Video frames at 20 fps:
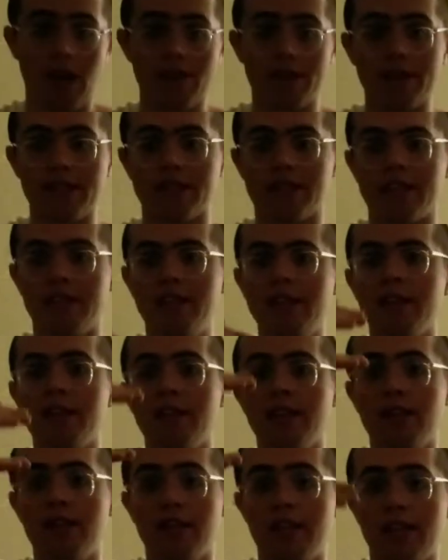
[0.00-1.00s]
obviously,
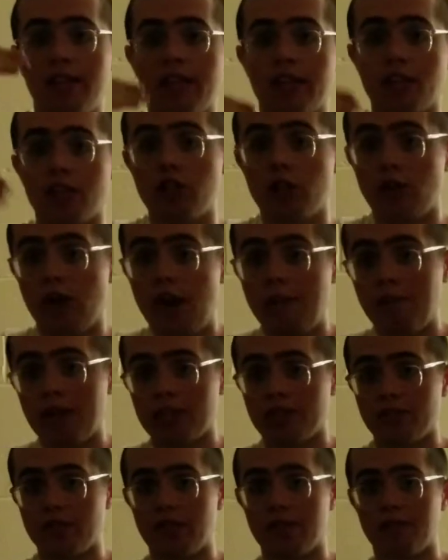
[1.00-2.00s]
that show how
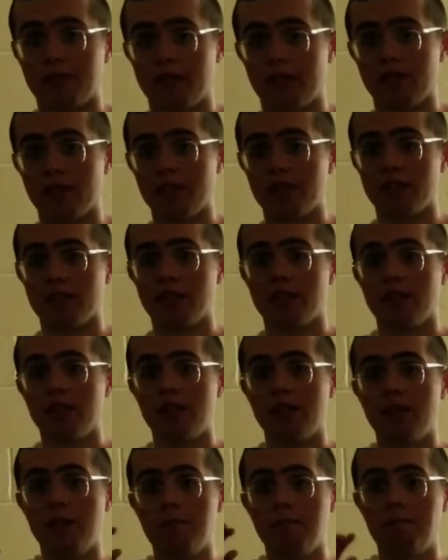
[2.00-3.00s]
much of something there is.
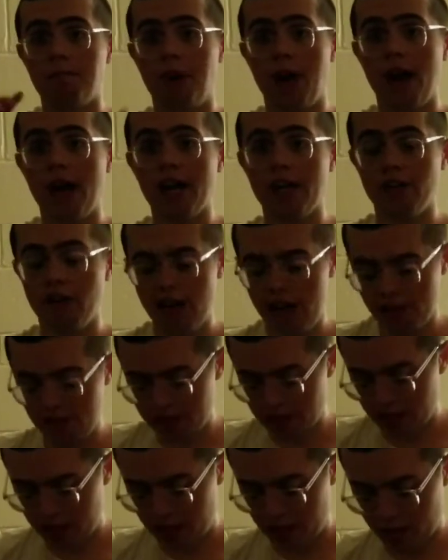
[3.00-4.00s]
Pie
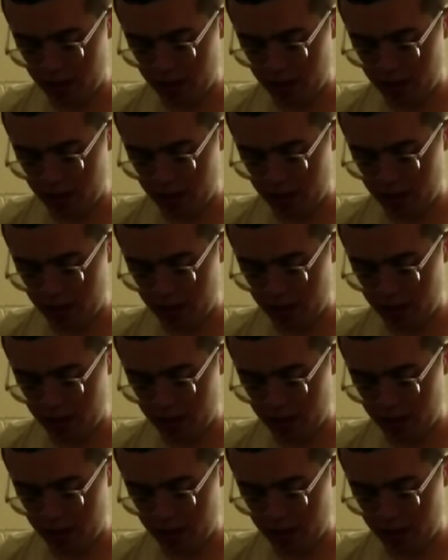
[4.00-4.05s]
graphs